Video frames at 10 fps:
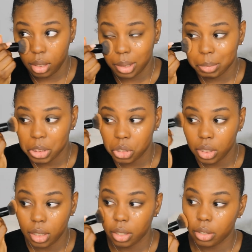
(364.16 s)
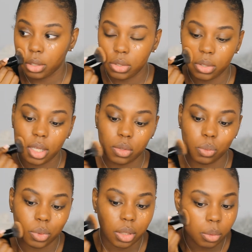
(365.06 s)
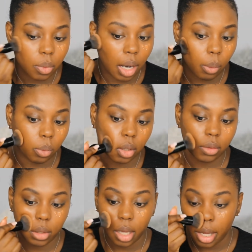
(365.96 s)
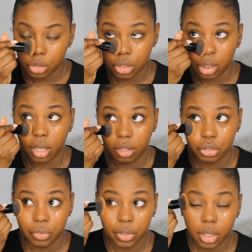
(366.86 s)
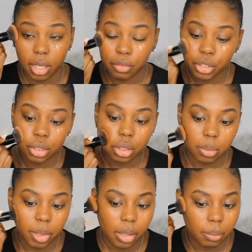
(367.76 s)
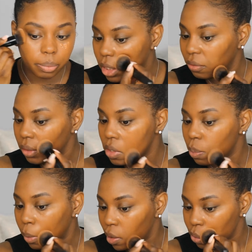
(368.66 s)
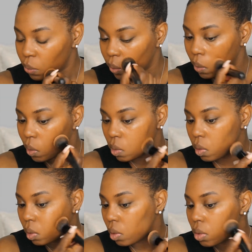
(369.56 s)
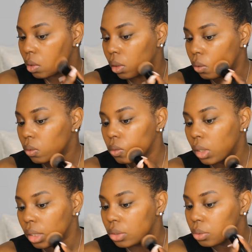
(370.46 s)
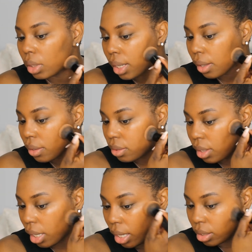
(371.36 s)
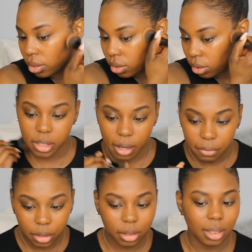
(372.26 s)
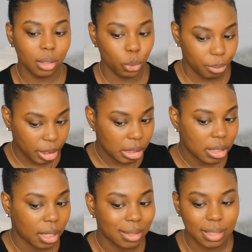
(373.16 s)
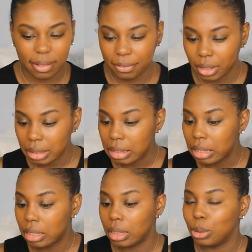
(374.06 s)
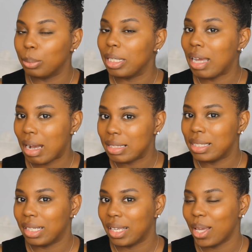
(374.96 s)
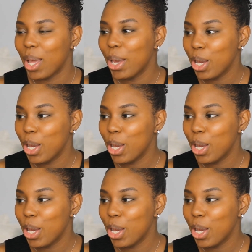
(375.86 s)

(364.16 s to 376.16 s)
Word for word: in my cheek area, so that's really where I want the extra coverage to be. It definitely spreads really easily, so I do like that. It's definitely luminous. I can definitely see the luminosity